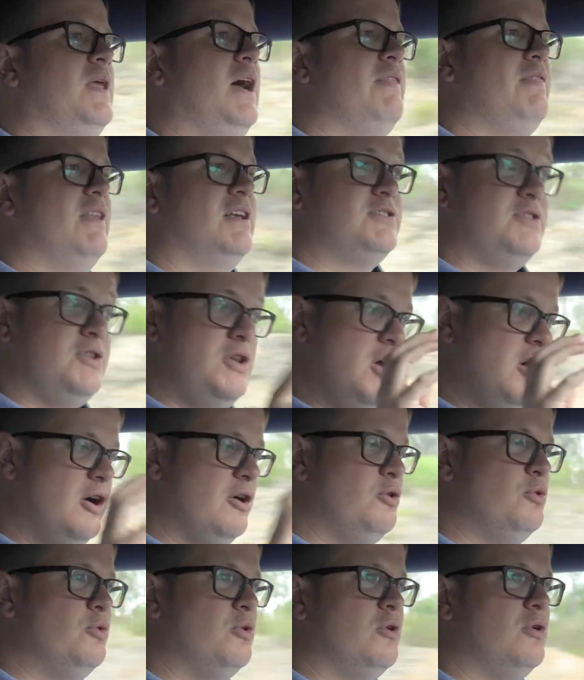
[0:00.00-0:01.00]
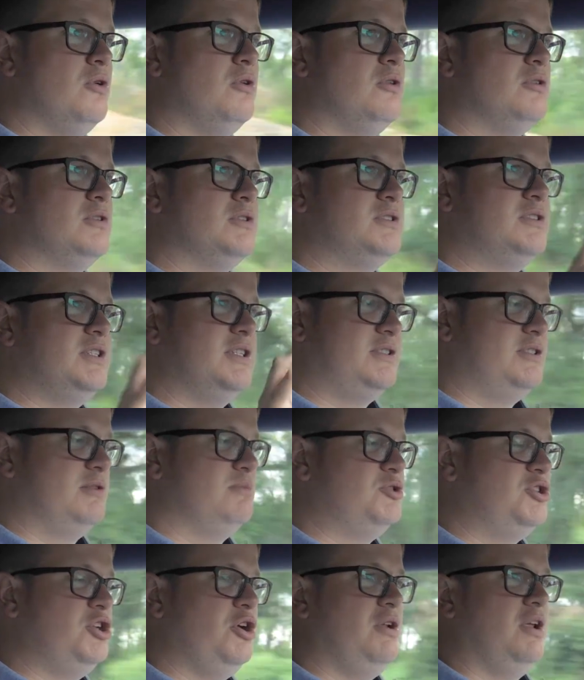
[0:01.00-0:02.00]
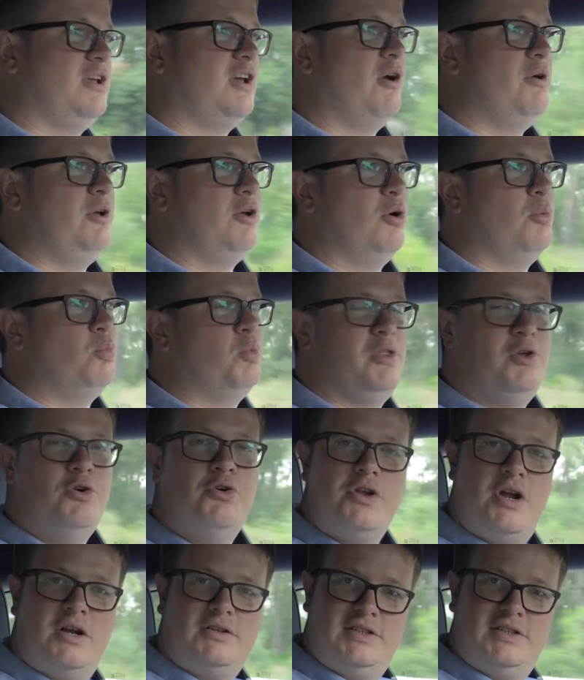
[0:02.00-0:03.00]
and there's no system tuning going on with the audio